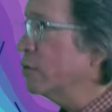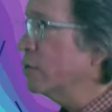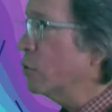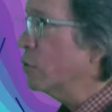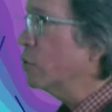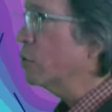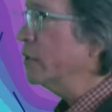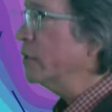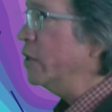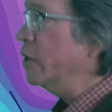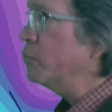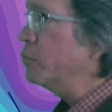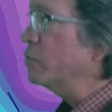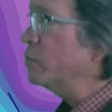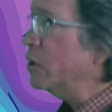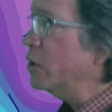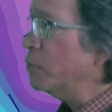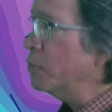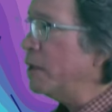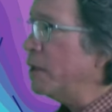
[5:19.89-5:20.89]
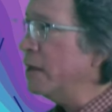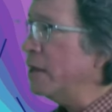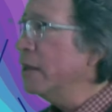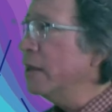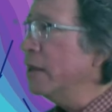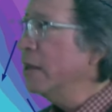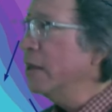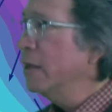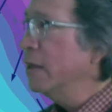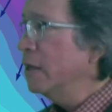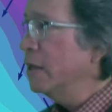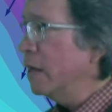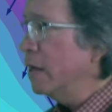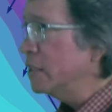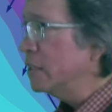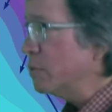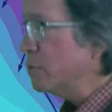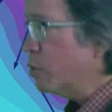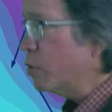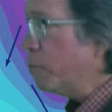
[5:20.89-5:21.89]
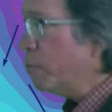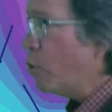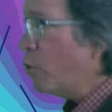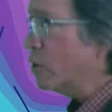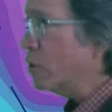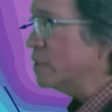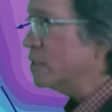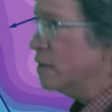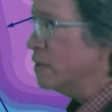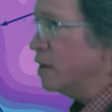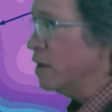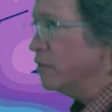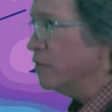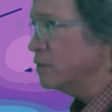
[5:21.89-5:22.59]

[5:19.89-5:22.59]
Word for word: earlier, there have been uh, some reports uh,